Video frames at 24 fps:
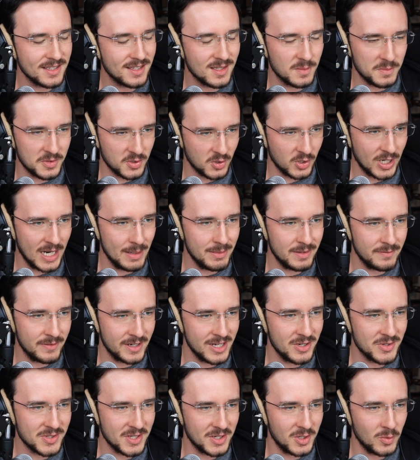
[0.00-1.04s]
subscribed to
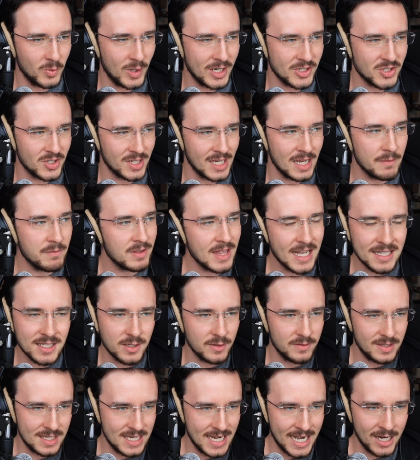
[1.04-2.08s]
videos that you're watching, if that's
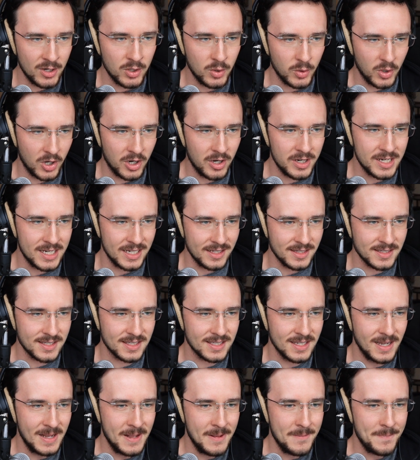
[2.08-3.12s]
a narrow audience